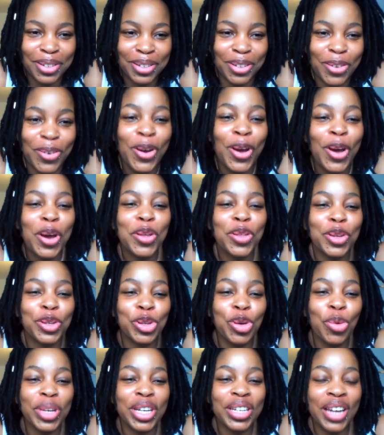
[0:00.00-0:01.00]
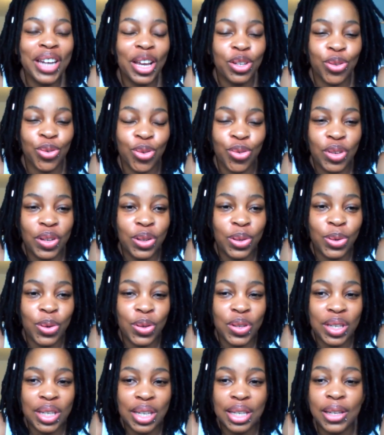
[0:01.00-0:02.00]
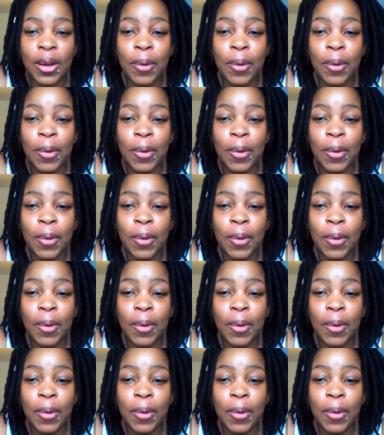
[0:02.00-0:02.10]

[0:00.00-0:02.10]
You know, there's so many natural resources,